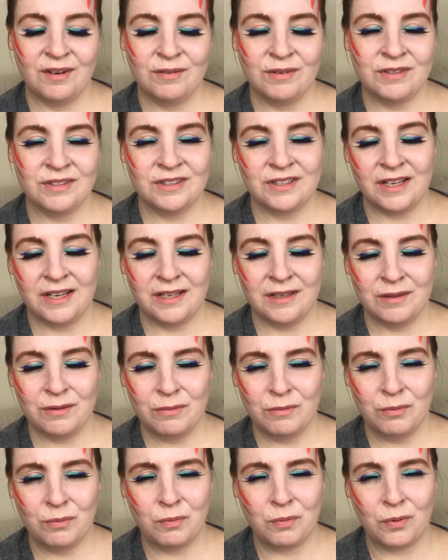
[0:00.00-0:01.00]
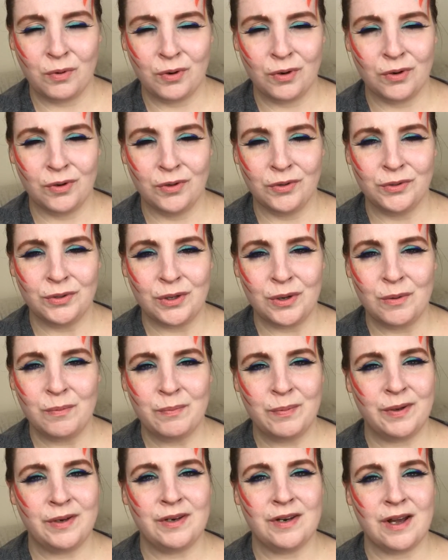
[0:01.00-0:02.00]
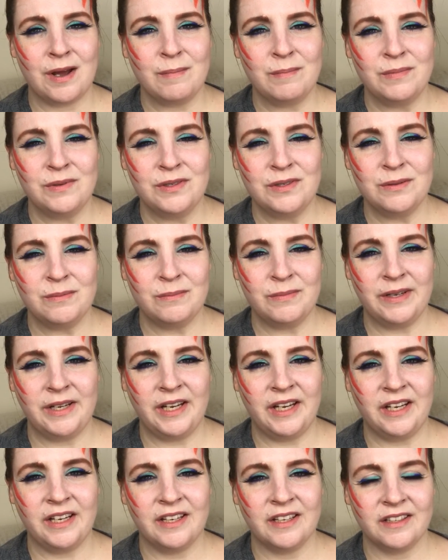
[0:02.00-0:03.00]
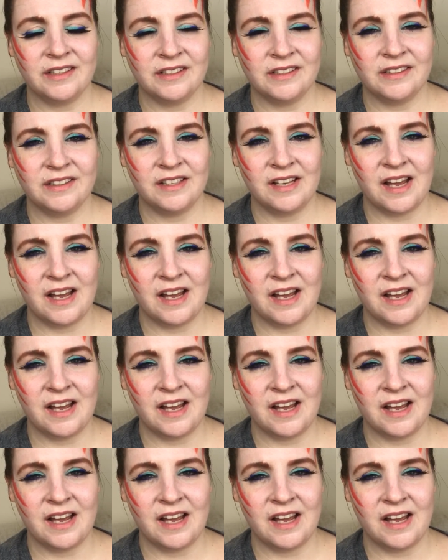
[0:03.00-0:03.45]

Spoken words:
it was like the world opened up to me.